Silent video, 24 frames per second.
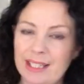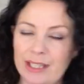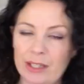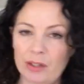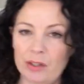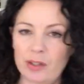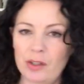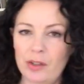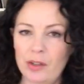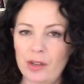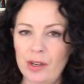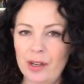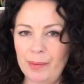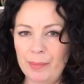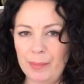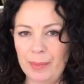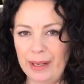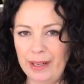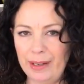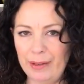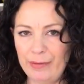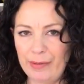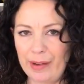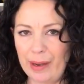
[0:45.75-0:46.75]
store
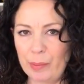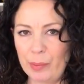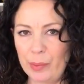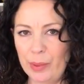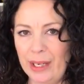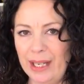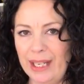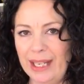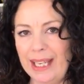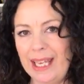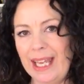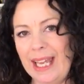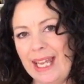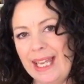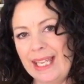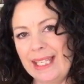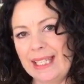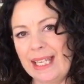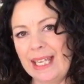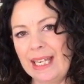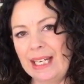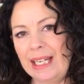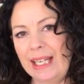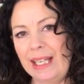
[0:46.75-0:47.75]
my fabric is
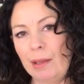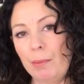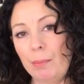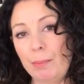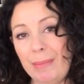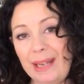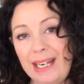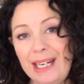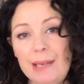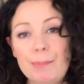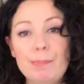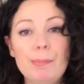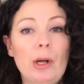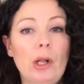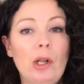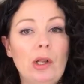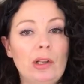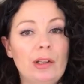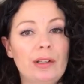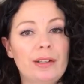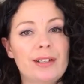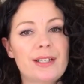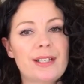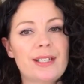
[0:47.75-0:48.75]
in little mini
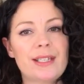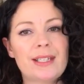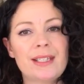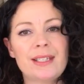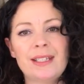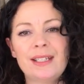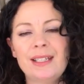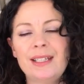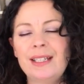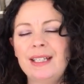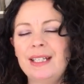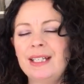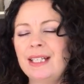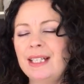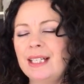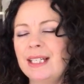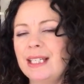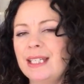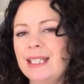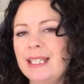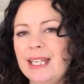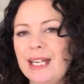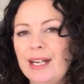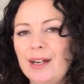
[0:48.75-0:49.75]
bolts.
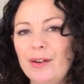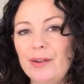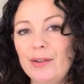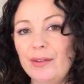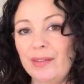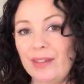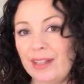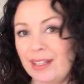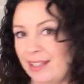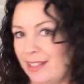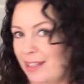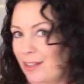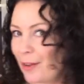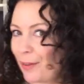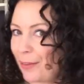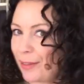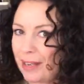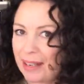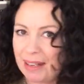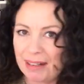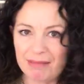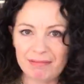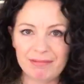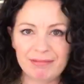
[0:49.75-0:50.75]
So there's
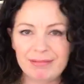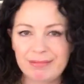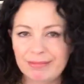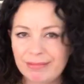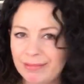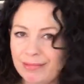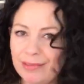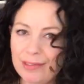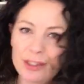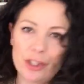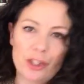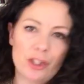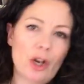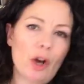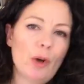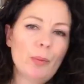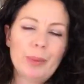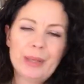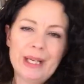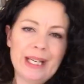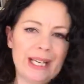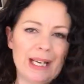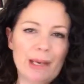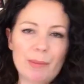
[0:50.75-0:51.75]
nothing
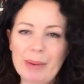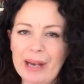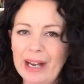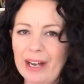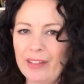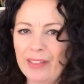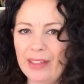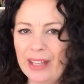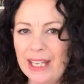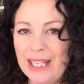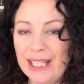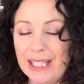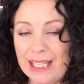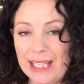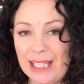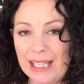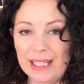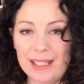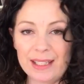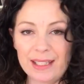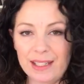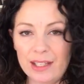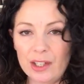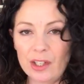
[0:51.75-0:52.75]
shoppy about this.
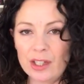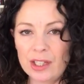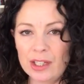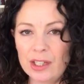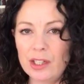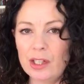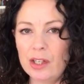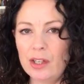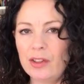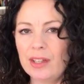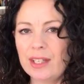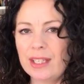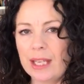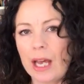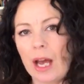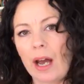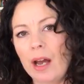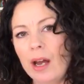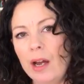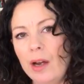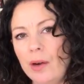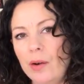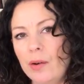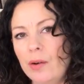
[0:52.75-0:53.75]
You can do this at
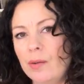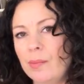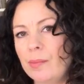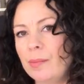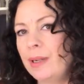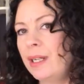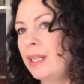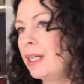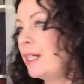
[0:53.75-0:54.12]
home.